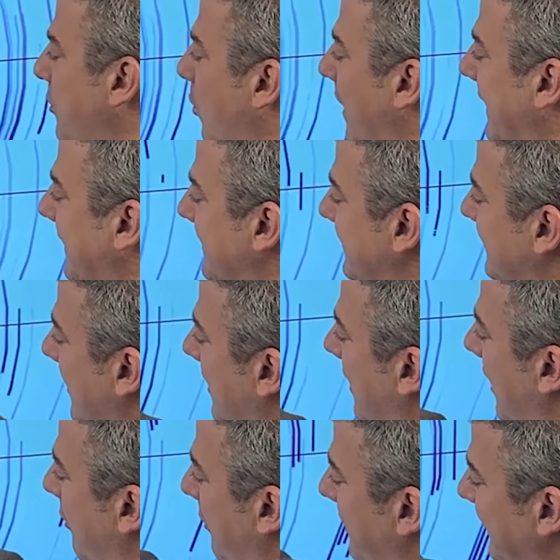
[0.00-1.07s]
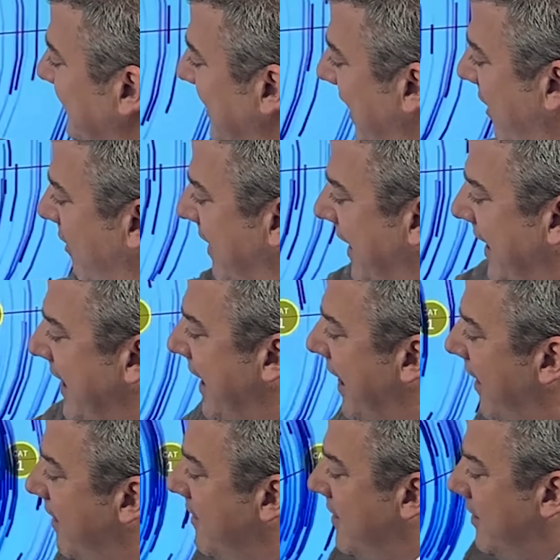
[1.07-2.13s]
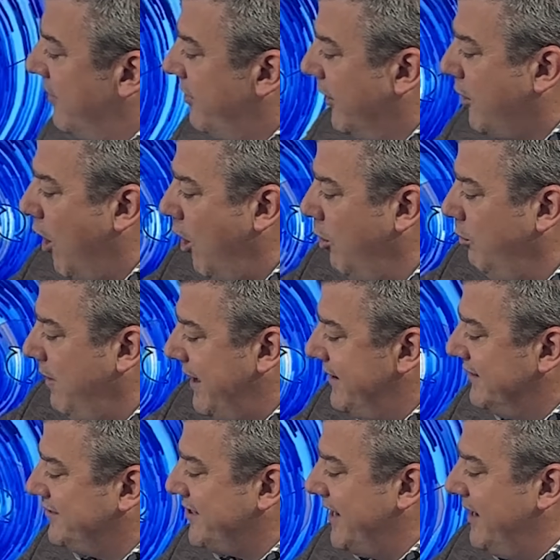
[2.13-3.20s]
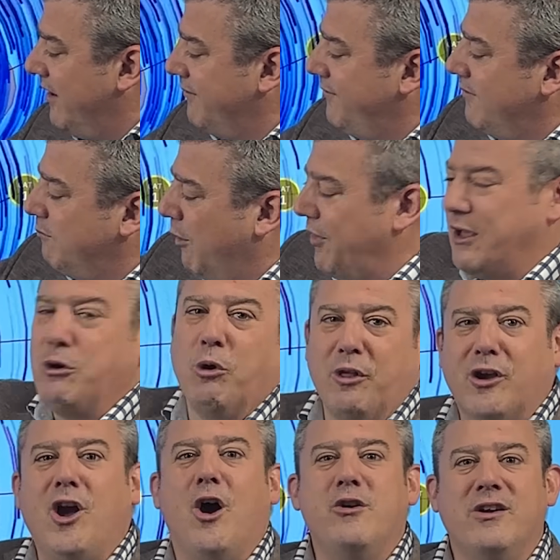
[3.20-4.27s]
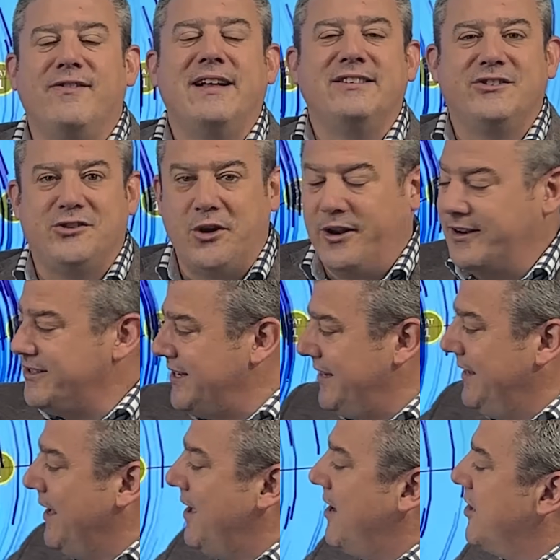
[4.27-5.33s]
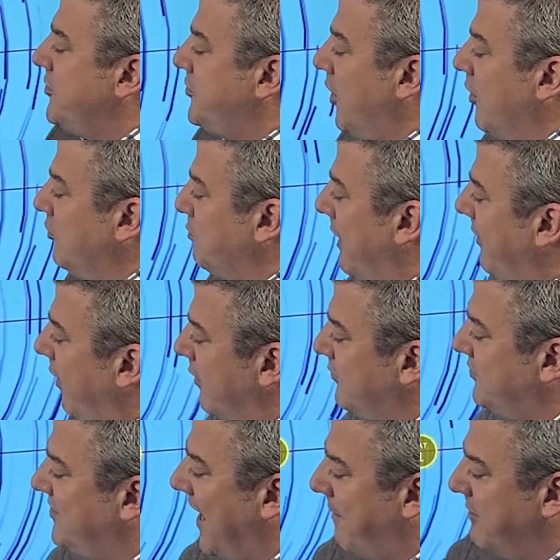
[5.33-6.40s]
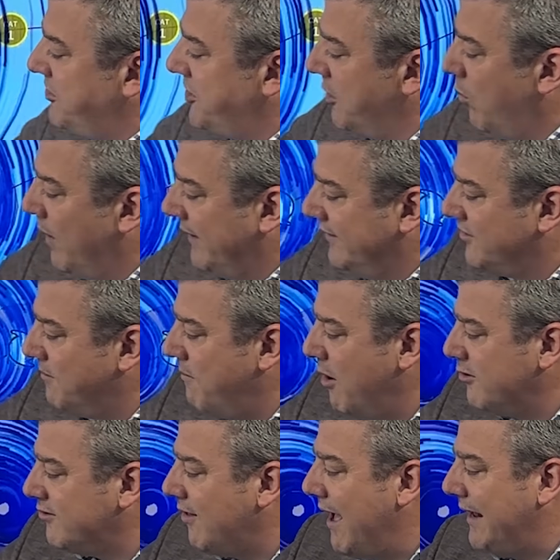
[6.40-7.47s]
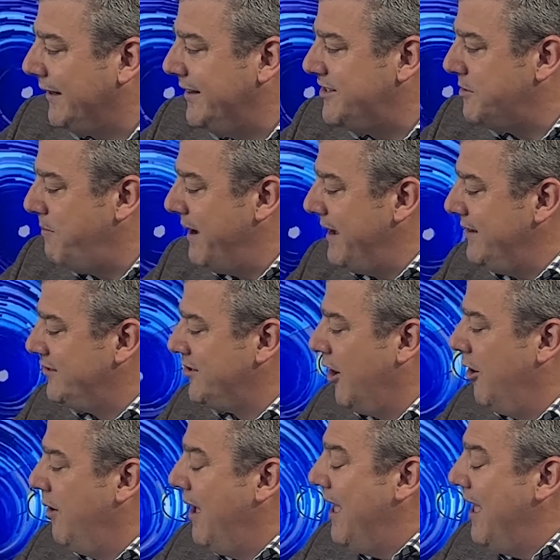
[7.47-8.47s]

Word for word: winds are in this area here. The cone that you see of what they call the cone of uncertainty shows where those damaging winds are most likely to be. So